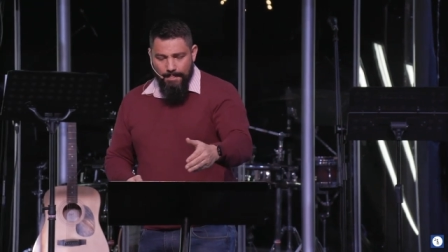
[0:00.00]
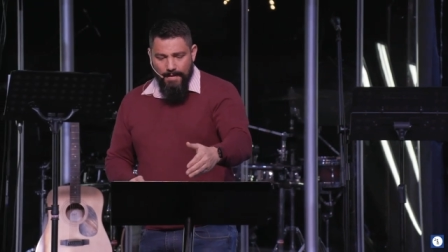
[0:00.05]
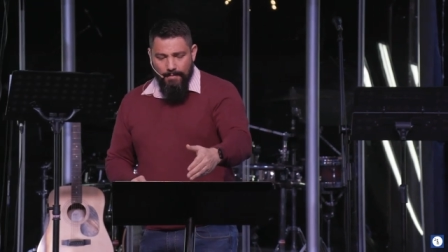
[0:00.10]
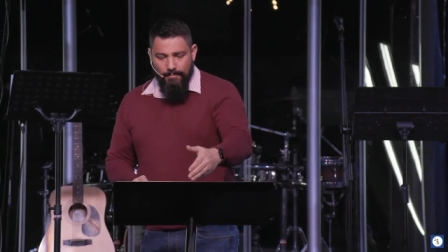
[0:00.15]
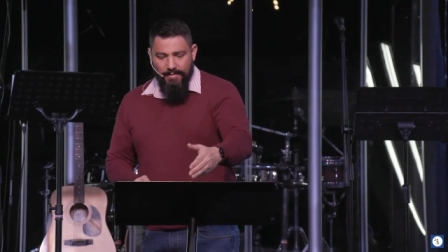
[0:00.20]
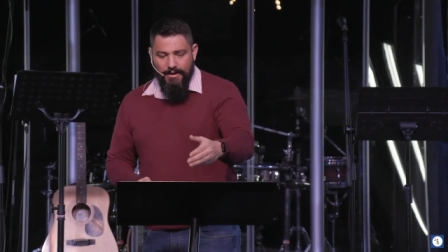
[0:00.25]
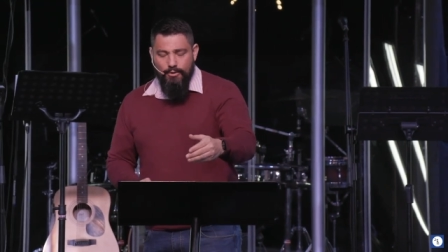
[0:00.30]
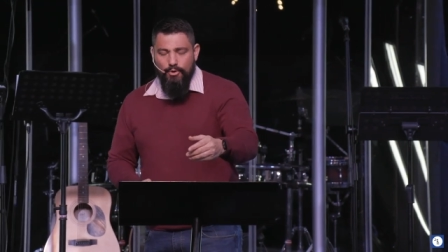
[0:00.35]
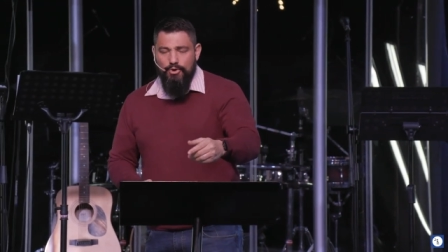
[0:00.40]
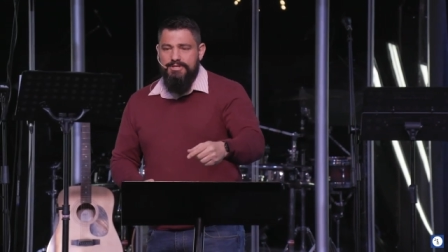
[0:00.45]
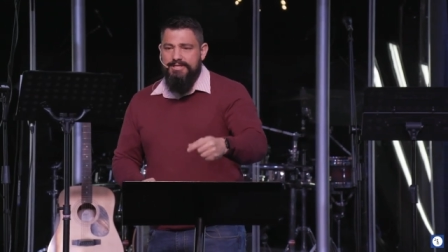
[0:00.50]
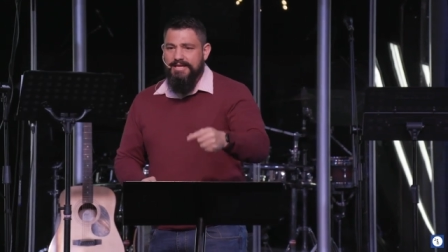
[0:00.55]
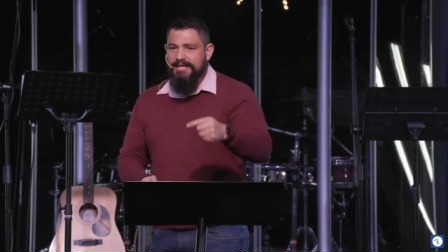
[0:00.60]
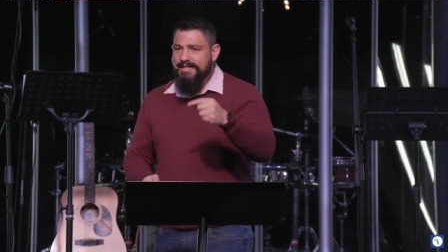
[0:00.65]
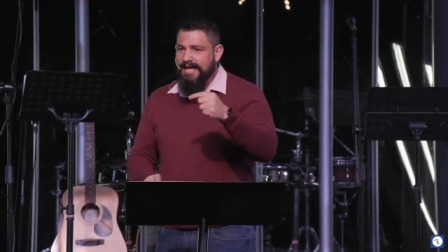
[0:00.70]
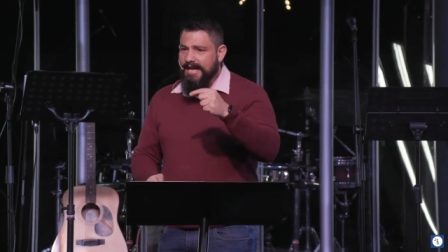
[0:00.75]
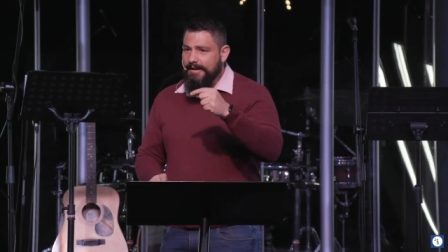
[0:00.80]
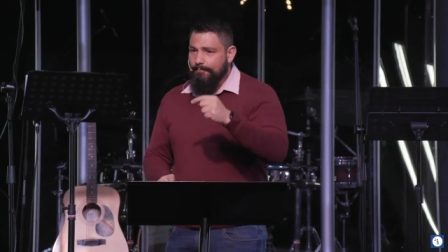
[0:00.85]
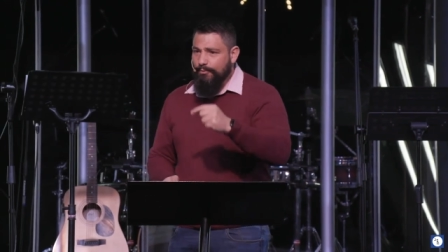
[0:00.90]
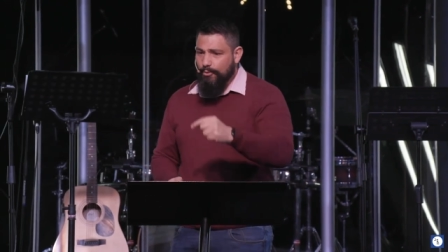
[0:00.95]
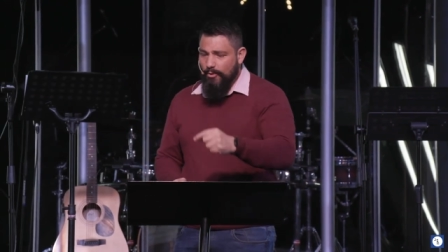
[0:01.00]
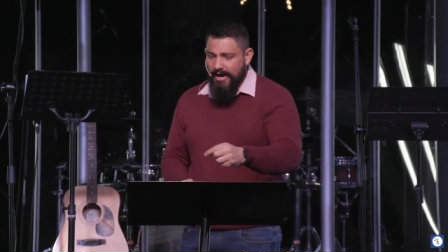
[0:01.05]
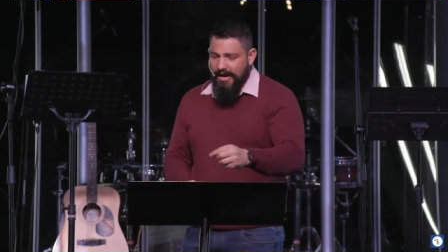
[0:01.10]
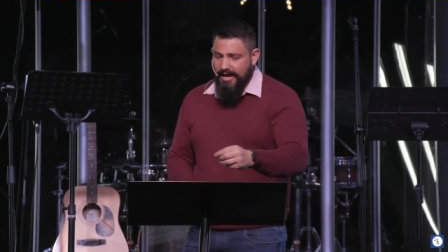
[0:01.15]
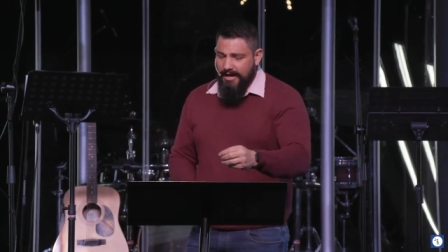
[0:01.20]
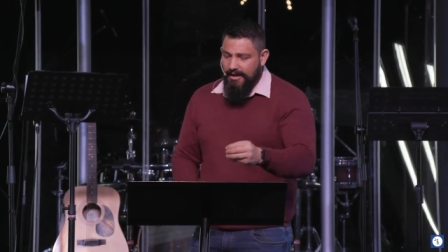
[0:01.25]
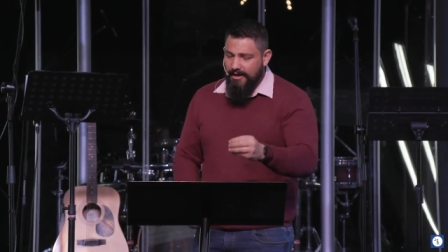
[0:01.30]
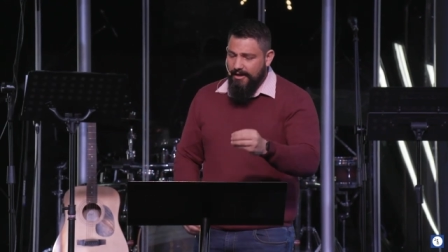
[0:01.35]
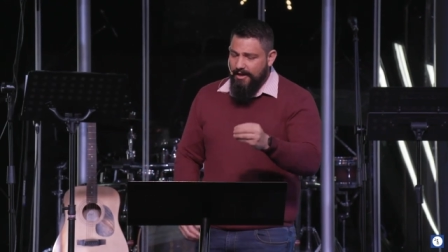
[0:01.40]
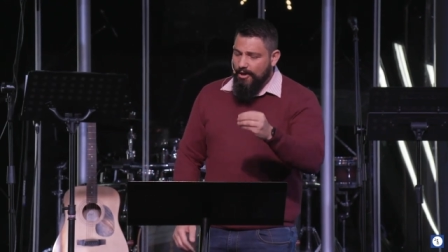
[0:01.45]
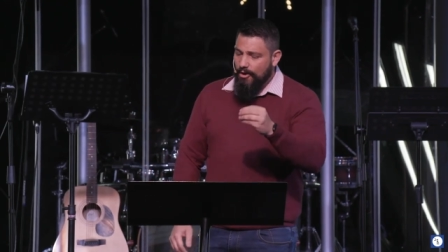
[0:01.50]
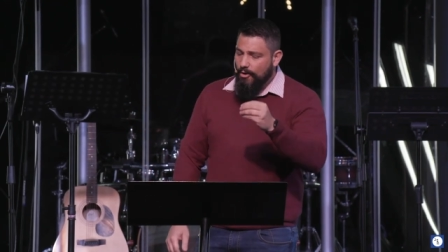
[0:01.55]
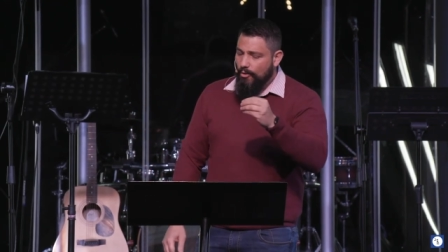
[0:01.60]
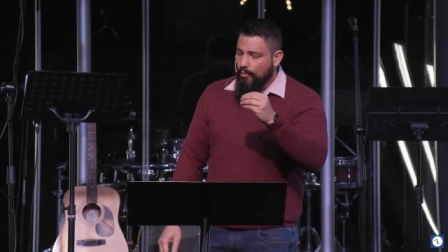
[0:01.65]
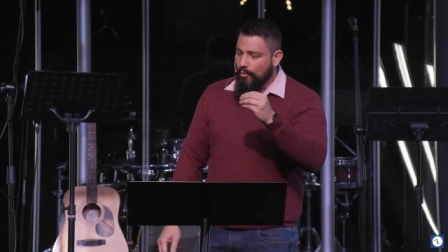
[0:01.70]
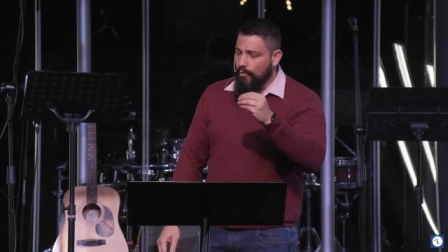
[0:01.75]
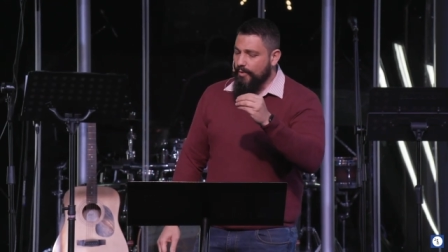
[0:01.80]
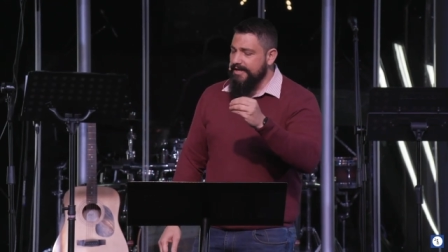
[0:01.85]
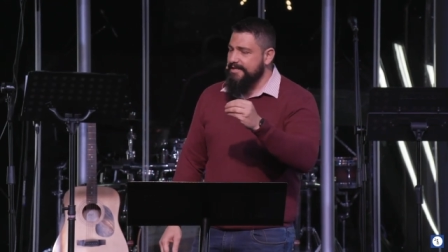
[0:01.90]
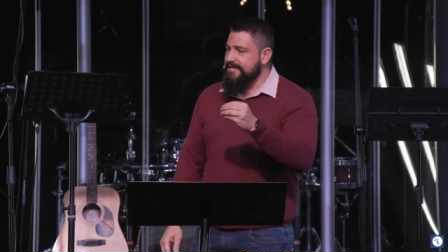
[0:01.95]
Because in that prayer,
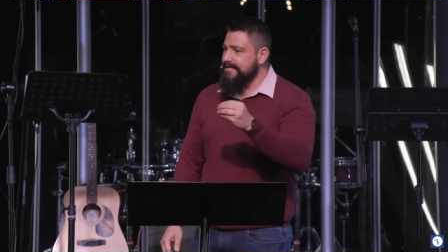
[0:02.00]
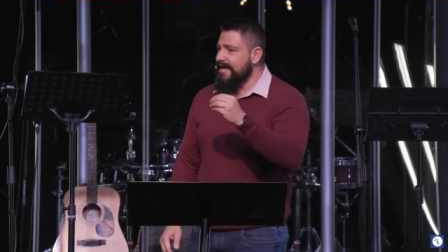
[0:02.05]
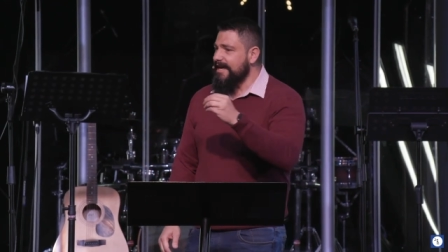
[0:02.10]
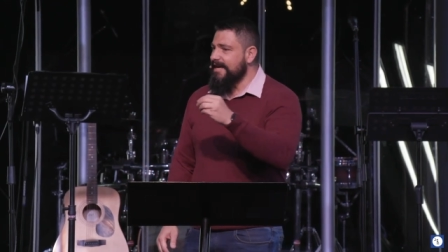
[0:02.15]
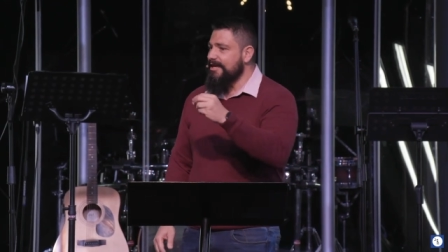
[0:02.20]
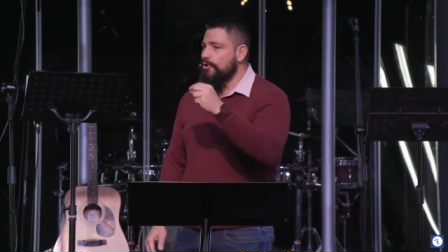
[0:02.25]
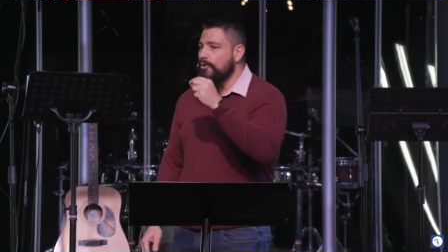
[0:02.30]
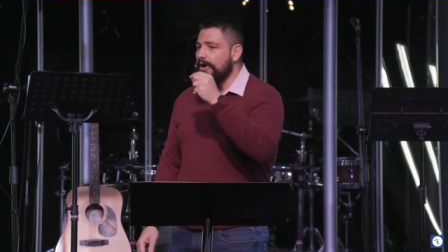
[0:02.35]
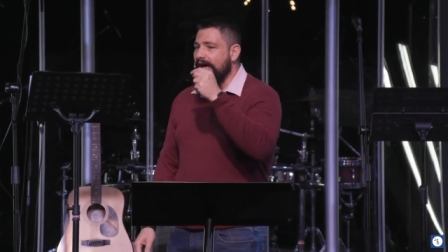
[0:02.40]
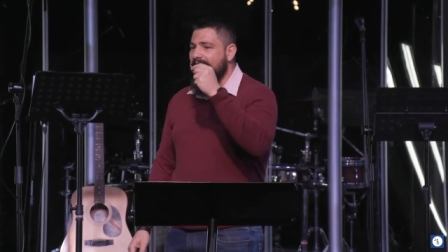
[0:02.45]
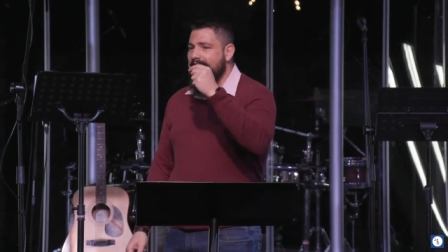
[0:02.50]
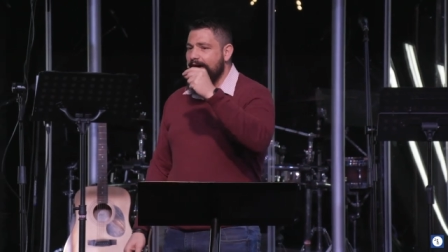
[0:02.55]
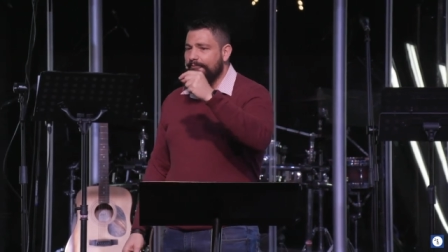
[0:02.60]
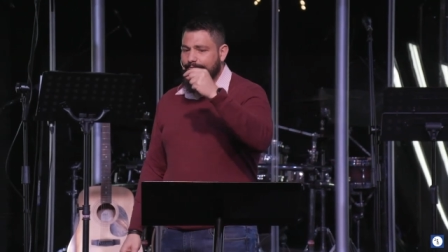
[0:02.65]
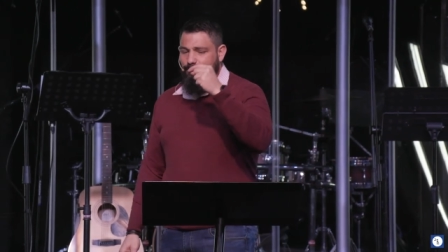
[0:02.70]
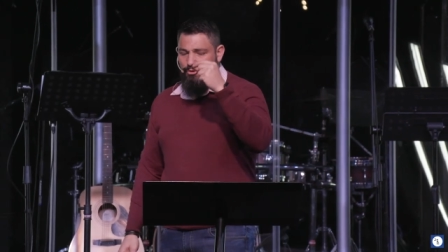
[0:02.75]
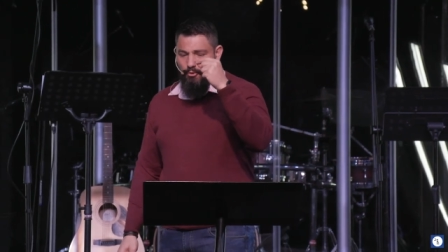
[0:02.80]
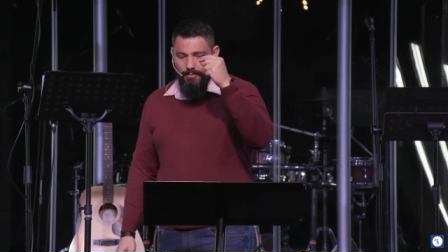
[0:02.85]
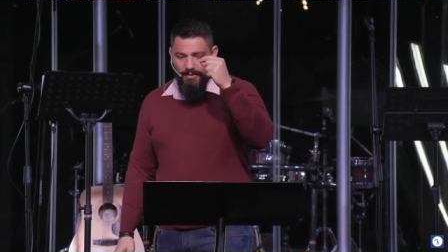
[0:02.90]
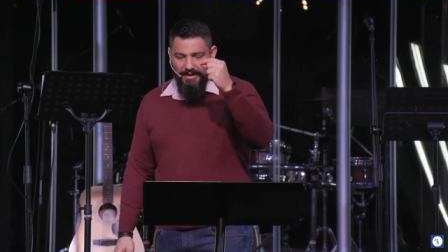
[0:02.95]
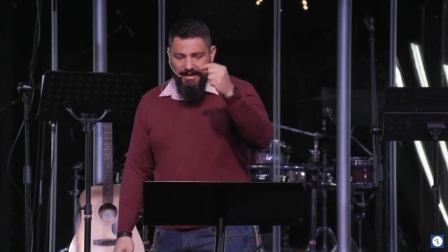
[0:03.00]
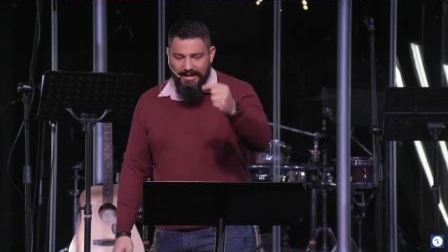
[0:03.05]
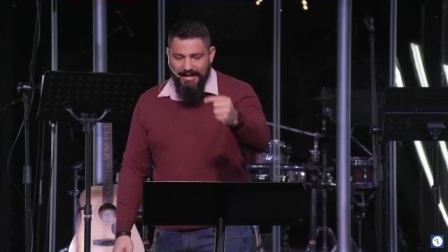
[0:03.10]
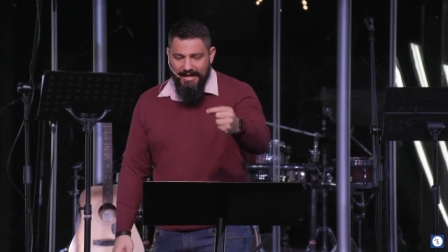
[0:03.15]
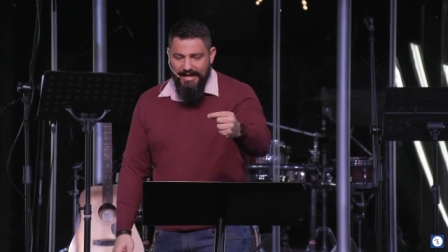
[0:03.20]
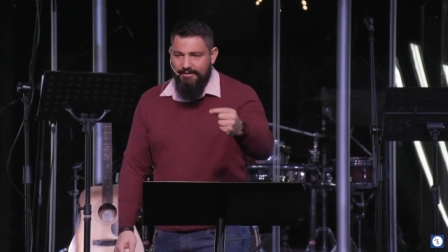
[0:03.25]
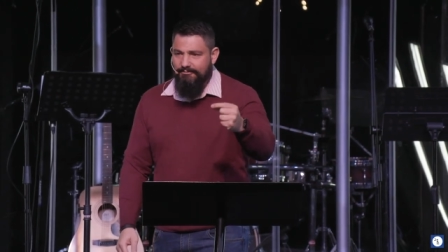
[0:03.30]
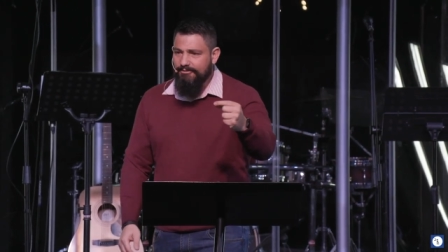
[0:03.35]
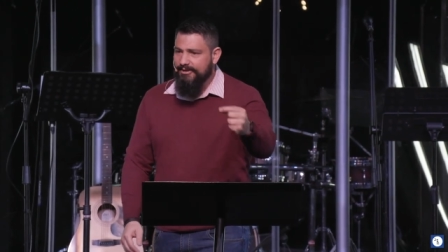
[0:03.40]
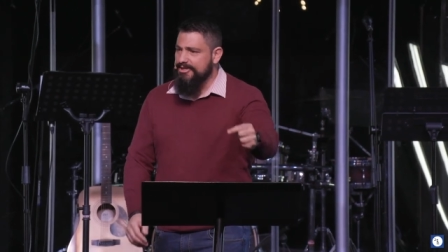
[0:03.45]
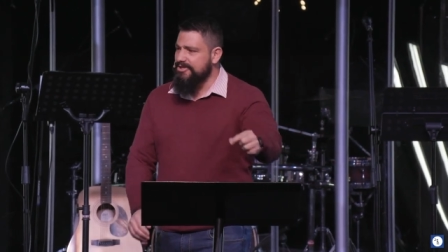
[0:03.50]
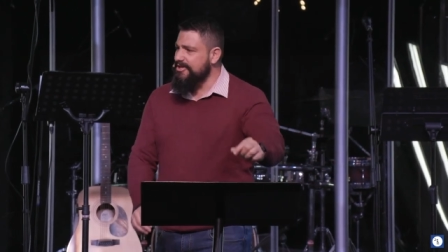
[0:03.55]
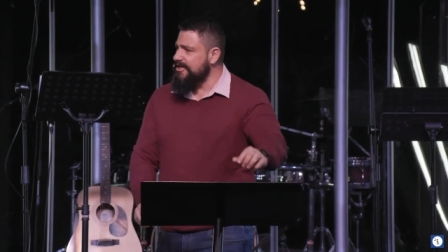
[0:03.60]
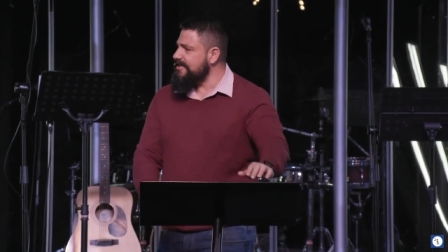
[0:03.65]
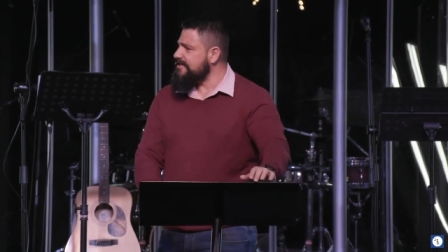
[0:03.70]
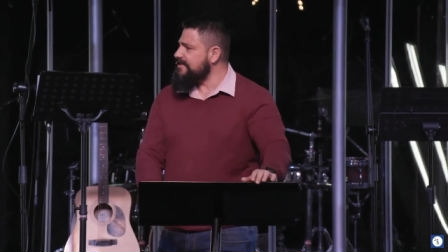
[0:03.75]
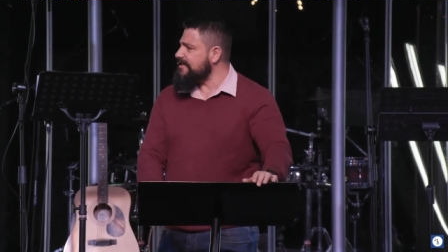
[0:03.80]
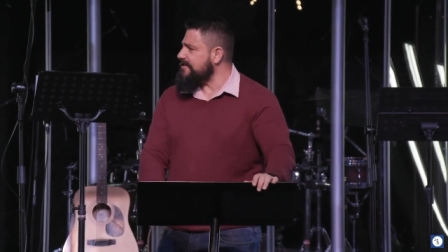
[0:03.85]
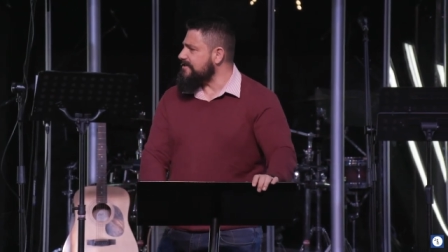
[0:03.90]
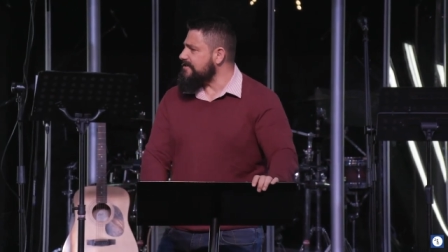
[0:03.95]
we say you have to believe in
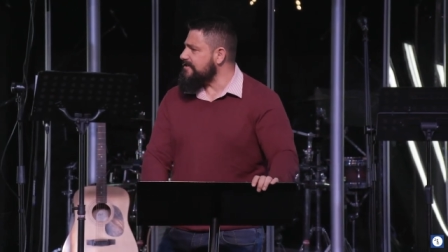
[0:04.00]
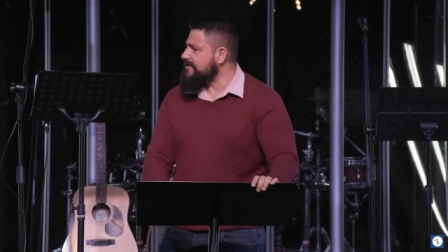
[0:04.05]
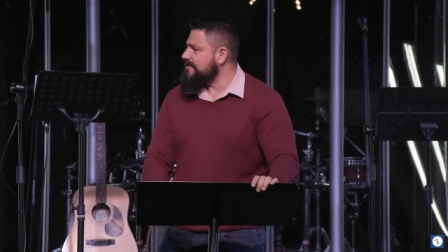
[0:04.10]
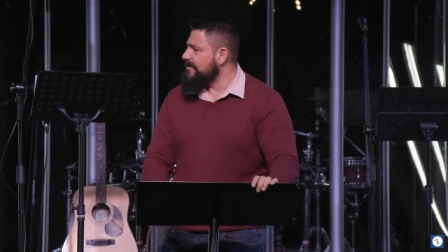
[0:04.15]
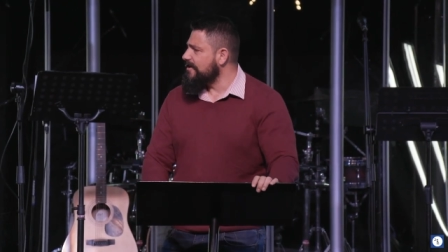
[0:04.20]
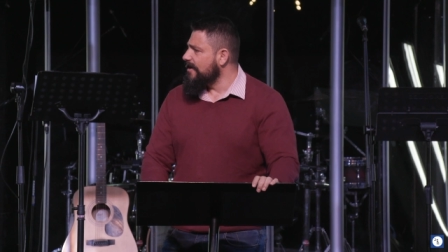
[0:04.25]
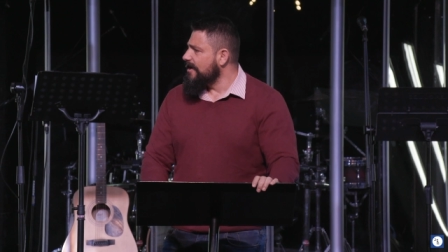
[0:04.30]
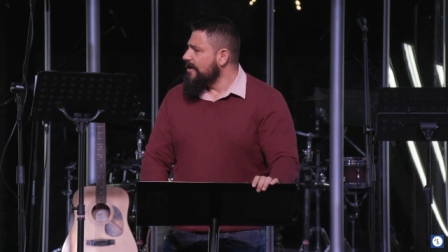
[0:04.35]
Jesus.